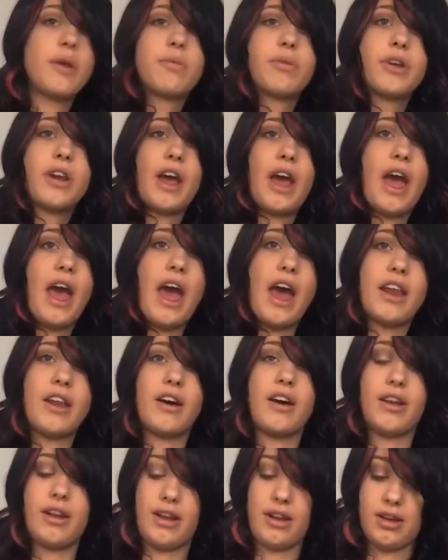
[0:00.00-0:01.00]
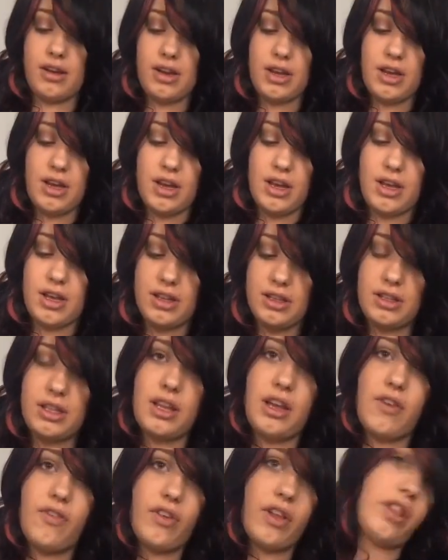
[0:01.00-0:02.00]
to put a hat on it,
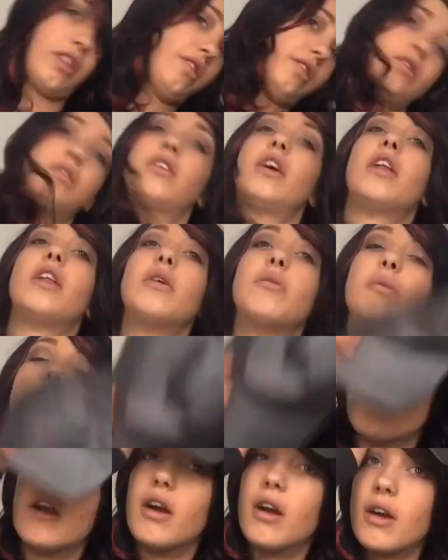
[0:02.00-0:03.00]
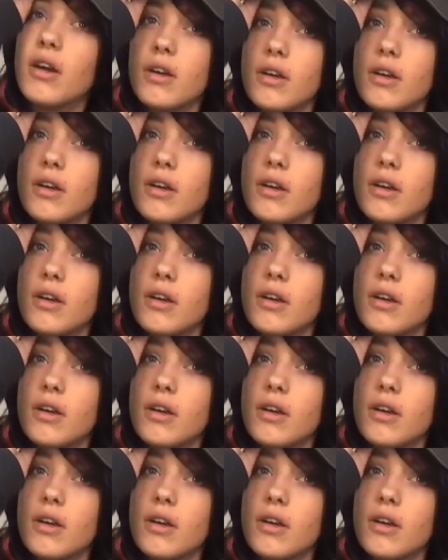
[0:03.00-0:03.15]
see if it looks any better.